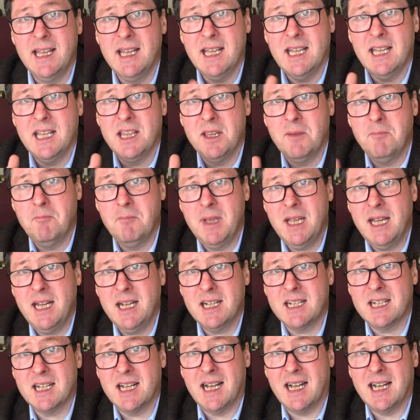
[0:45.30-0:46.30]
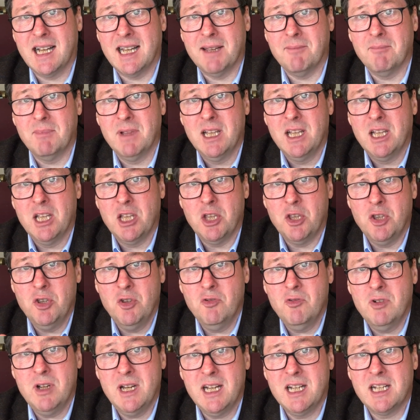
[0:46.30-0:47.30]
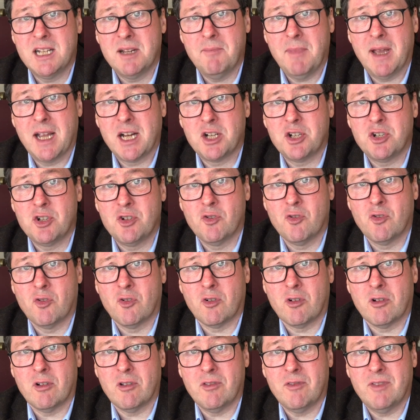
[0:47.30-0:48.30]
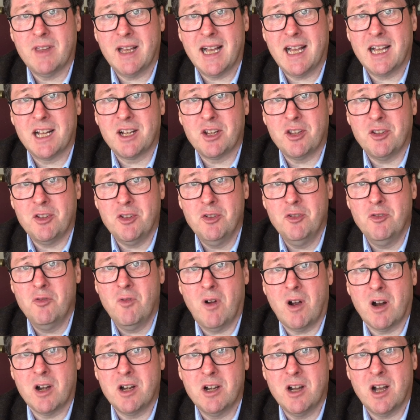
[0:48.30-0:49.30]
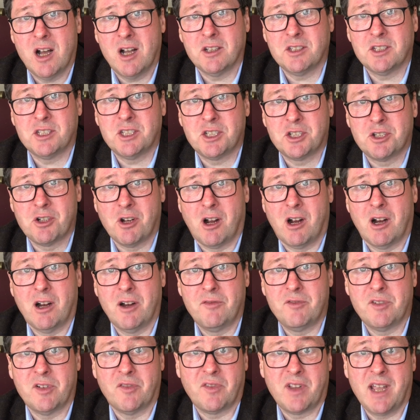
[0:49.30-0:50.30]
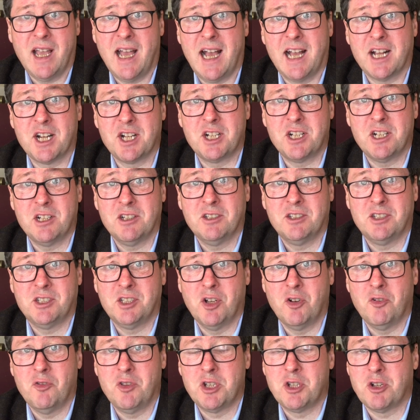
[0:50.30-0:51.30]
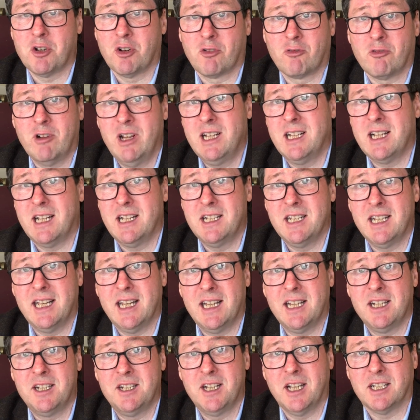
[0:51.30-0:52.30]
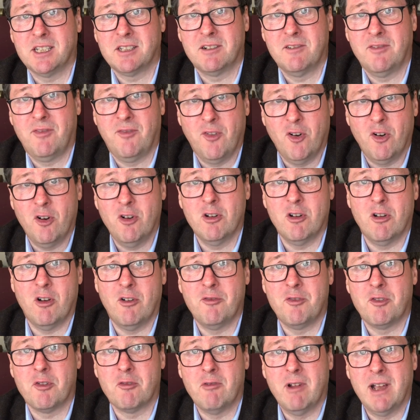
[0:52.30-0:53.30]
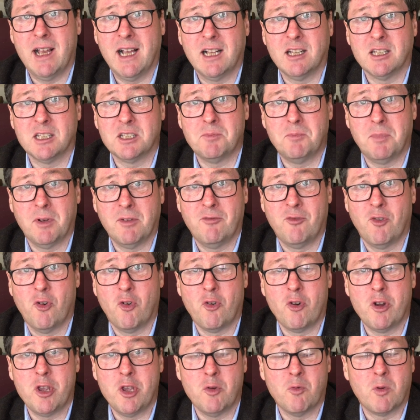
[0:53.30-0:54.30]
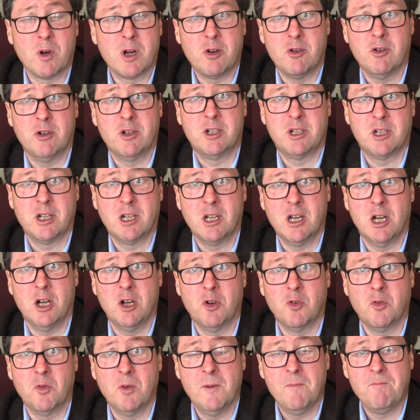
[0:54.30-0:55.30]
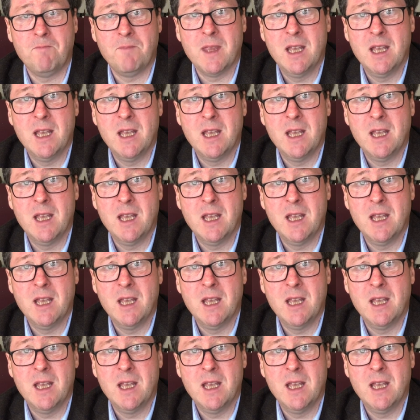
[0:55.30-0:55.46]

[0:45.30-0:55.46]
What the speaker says: in the meantime, you need to make sure that you are not starved of cash so that your great idea doesn't fall off the rails before you are good to go.